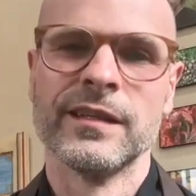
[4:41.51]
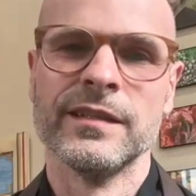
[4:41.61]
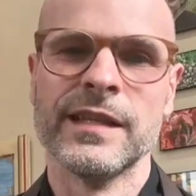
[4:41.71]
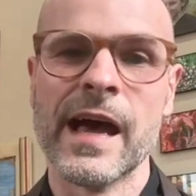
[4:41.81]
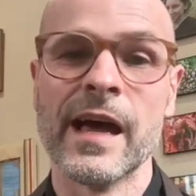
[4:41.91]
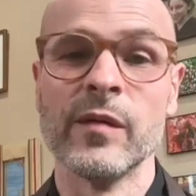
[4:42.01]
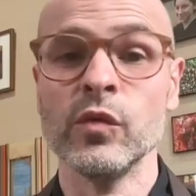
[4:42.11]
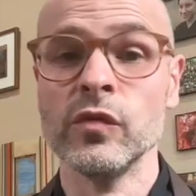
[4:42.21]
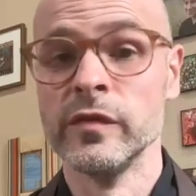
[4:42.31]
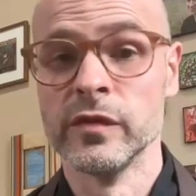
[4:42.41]
Dad
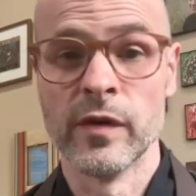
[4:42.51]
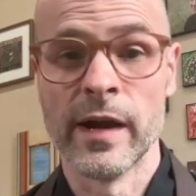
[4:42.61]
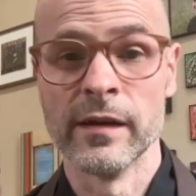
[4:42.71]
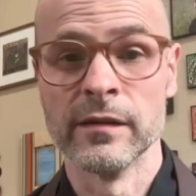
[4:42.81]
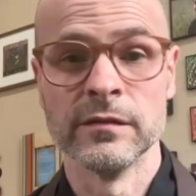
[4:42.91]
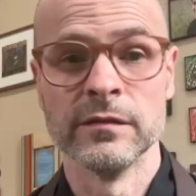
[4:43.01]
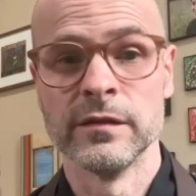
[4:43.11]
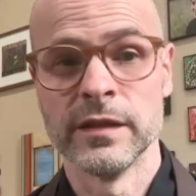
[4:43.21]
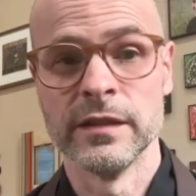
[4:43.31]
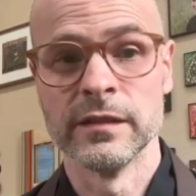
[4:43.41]
moves around,
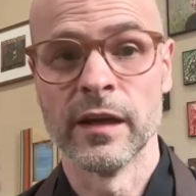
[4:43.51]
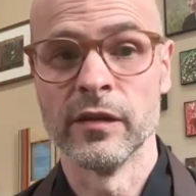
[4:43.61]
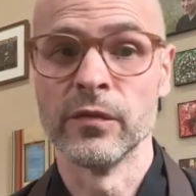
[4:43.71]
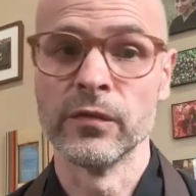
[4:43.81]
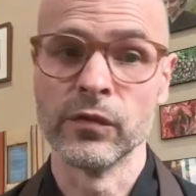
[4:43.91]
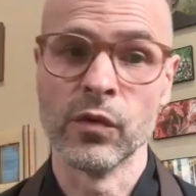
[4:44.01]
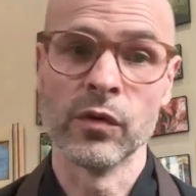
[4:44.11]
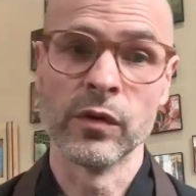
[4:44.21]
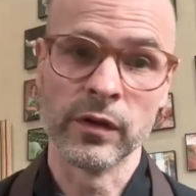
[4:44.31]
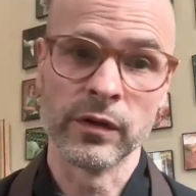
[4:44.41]
he's on the
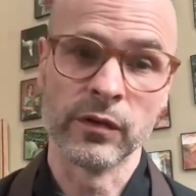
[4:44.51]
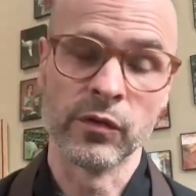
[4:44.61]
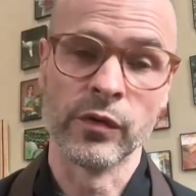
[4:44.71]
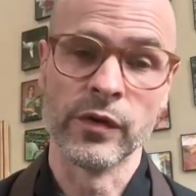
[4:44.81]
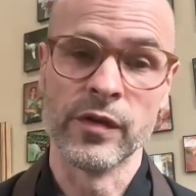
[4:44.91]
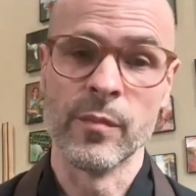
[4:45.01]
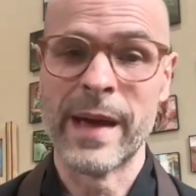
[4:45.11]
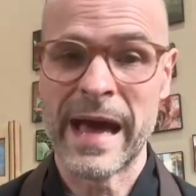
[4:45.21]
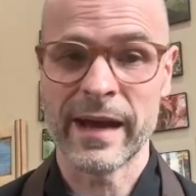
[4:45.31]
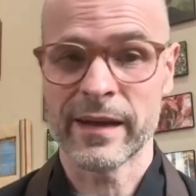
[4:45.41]
floor or in the
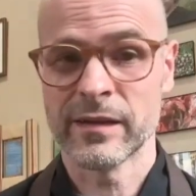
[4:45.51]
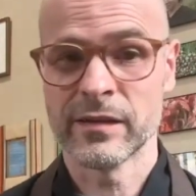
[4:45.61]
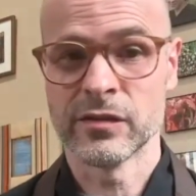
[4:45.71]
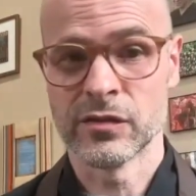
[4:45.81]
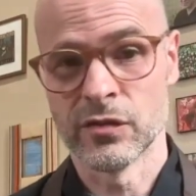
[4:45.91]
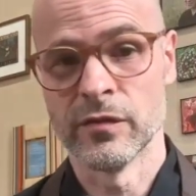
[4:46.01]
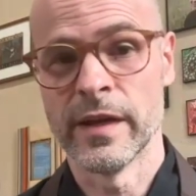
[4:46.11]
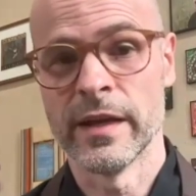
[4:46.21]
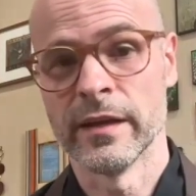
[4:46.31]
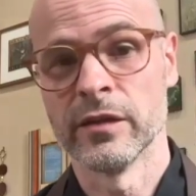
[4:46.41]
back,
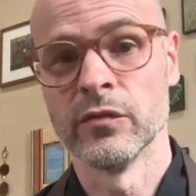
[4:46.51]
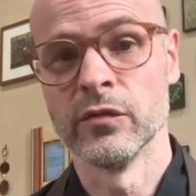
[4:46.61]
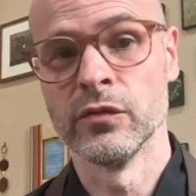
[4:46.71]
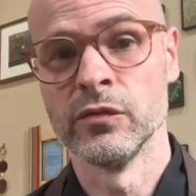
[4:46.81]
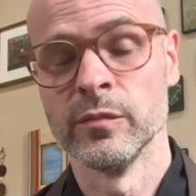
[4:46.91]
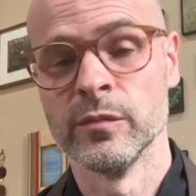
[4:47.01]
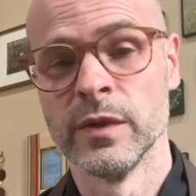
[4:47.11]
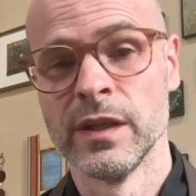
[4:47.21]
surveying the room,